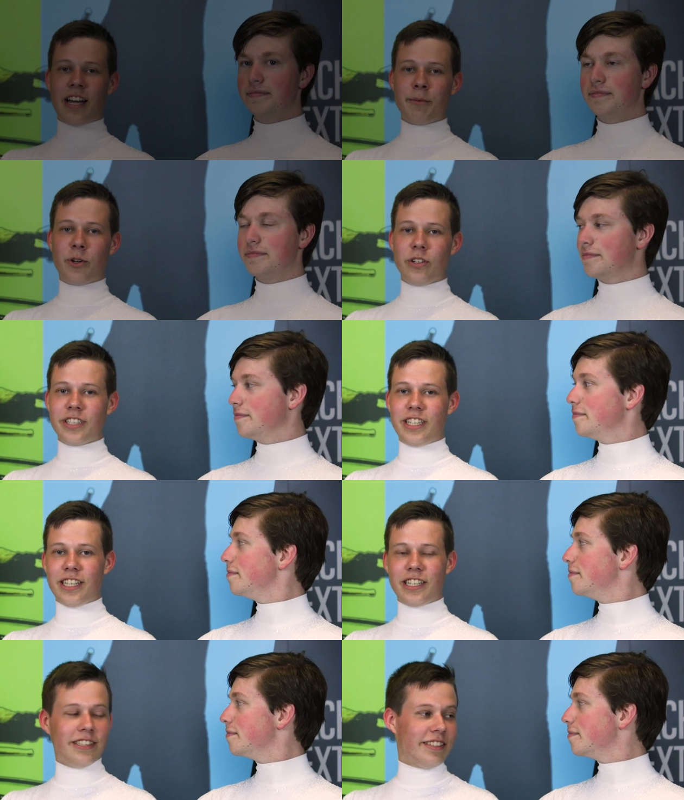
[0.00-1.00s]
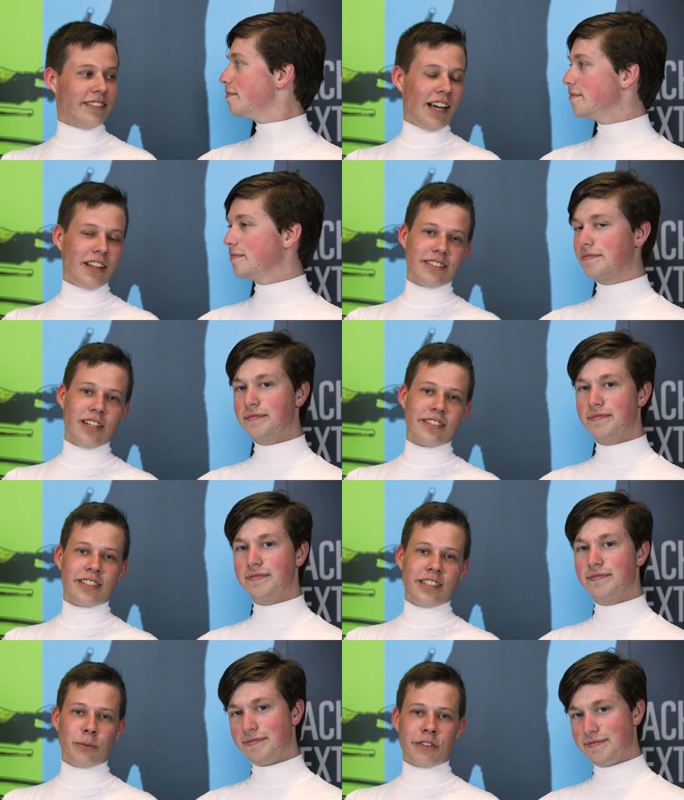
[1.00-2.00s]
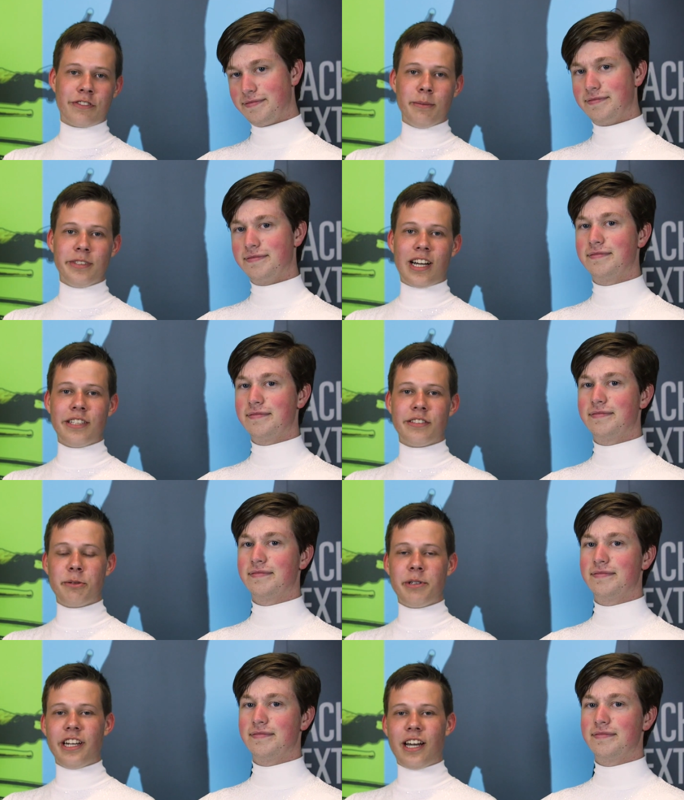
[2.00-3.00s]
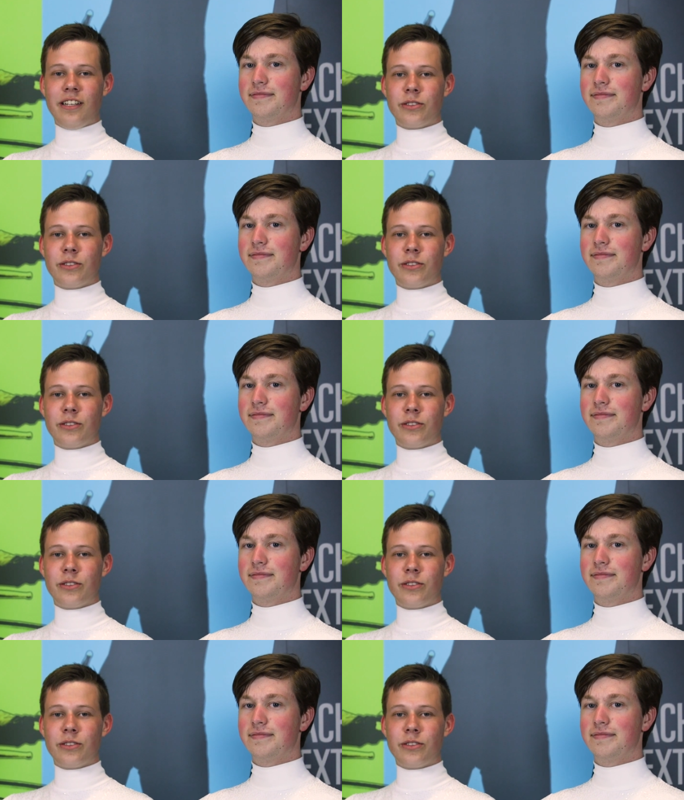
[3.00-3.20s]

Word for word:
Speaker 1: I'm Colton King, and this is Alex Nelson, and we're from Zionsville Trinity High